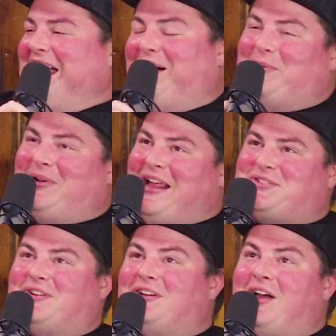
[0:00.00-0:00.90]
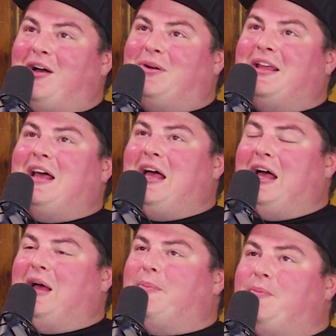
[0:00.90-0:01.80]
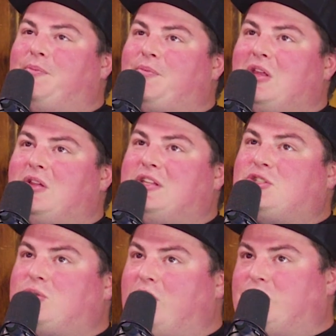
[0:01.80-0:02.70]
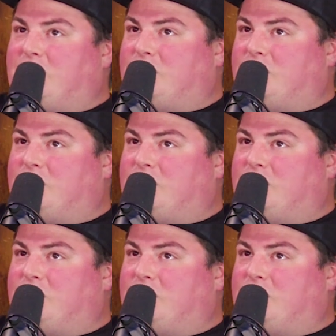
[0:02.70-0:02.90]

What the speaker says: I'm gonna put an extra O in it. Those